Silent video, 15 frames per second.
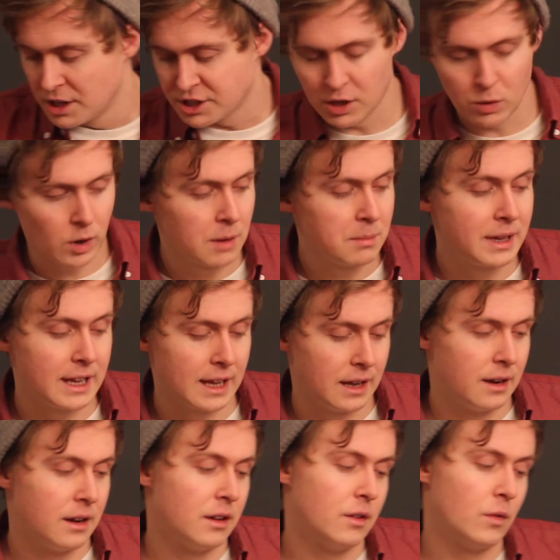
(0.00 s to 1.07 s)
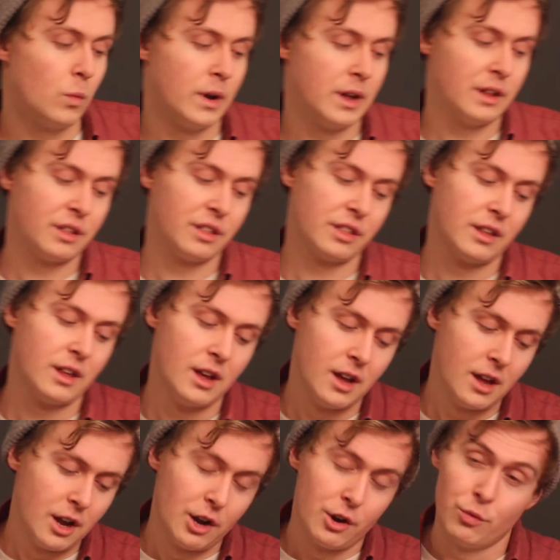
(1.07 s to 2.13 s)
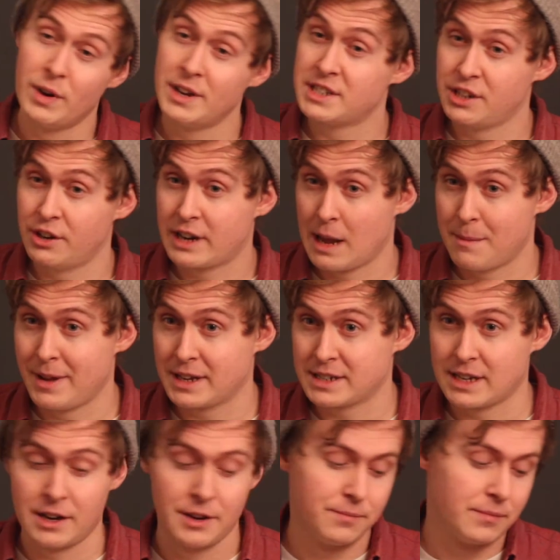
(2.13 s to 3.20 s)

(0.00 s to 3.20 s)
So you want to begin with rinsing your Chemex out.